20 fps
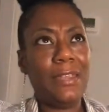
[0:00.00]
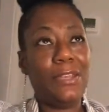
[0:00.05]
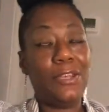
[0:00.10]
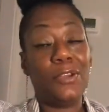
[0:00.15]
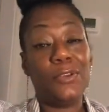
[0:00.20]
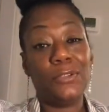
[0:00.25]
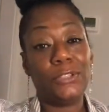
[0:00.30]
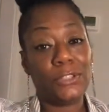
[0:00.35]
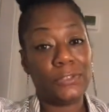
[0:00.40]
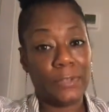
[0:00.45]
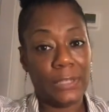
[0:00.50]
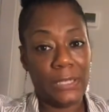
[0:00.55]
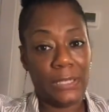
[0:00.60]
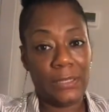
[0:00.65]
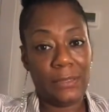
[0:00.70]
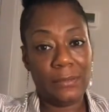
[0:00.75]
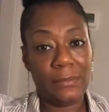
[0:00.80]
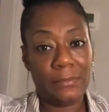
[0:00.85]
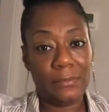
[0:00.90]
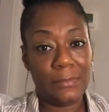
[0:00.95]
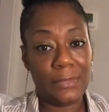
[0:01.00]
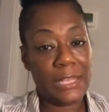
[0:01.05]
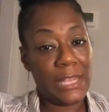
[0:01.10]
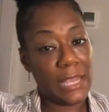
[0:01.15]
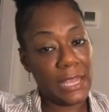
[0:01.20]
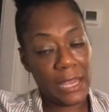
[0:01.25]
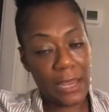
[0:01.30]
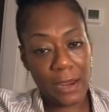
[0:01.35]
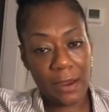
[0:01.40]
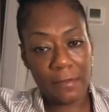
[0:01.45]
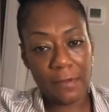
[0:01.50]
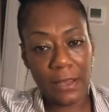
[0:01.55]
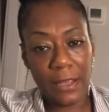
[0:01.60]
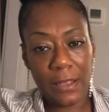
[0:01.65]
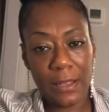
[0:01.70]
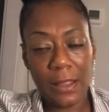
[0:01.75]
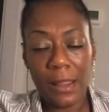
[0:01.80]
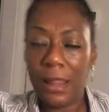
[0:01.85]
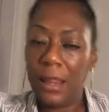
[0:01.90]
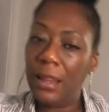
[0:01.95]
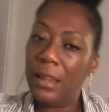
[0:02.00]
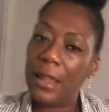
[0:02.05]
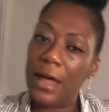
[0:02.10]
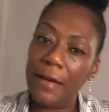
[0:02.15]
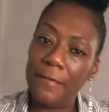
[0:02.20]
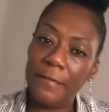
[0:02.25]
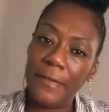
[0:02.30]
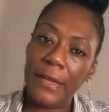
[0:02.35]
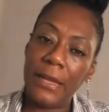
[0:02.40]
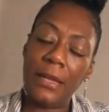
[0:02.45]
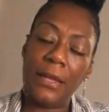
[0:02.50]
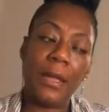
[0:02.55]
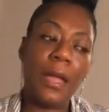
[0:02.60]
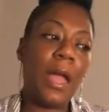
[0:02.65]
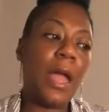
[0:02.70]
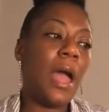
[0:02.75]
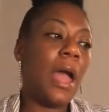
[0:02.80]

nurturing, caring, loving.